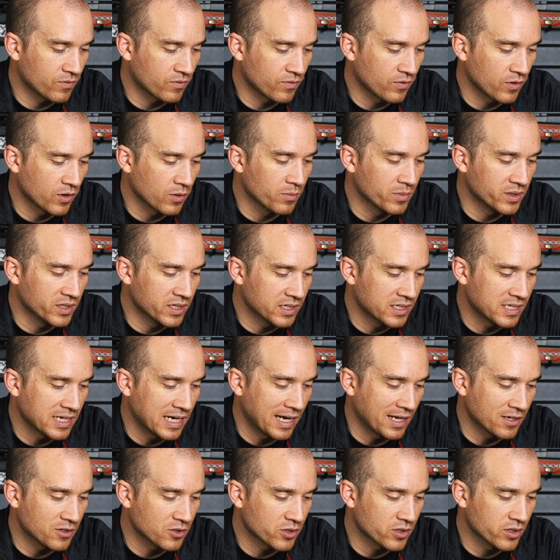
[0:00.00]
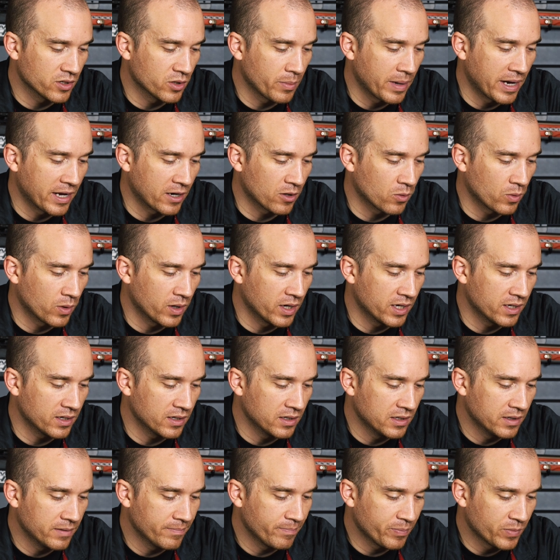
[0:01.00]
firmly attached no matter what,
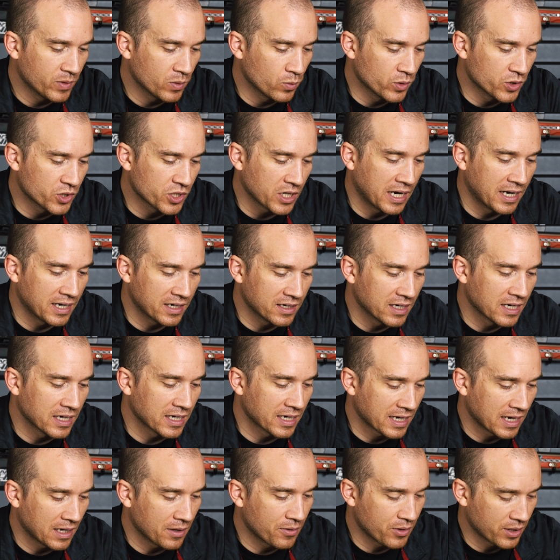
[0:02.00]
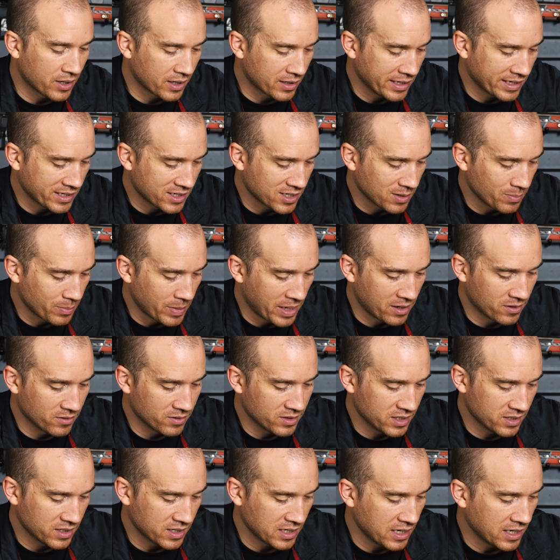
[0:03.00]
which I like. I think that's a better
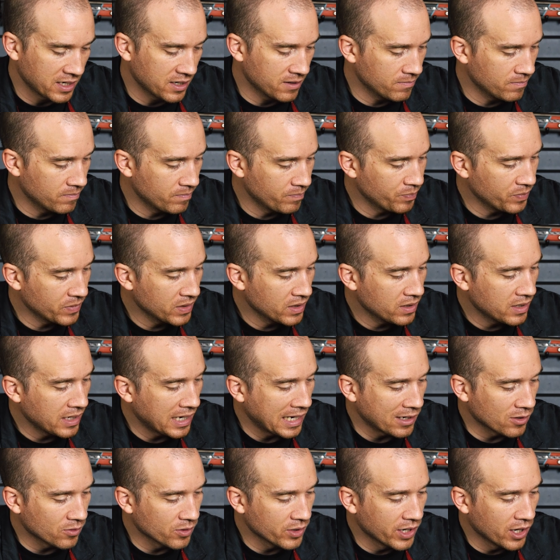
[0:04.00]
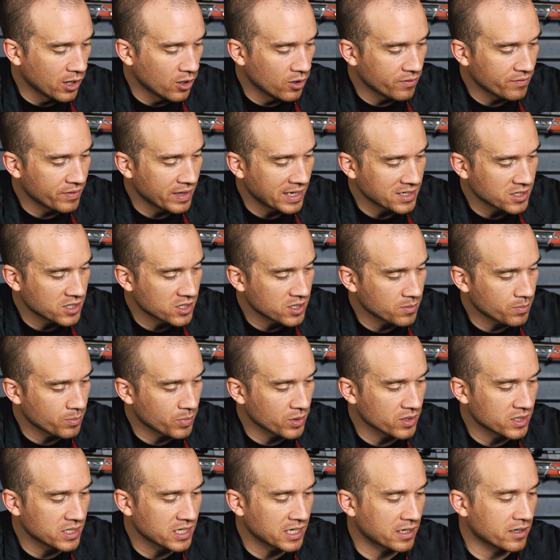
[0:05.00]
design. I don't know if that's
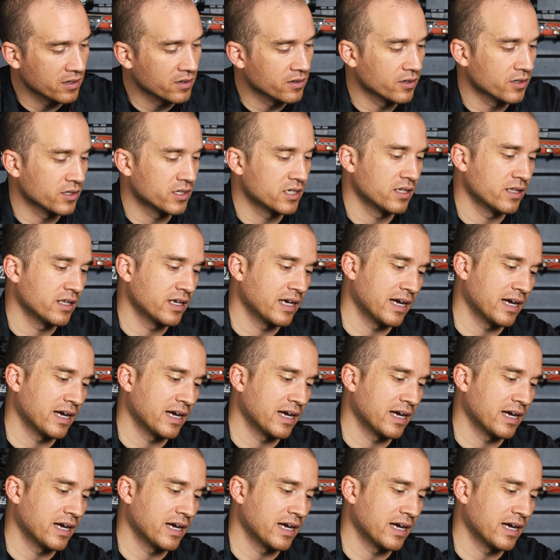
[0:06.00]
particular to the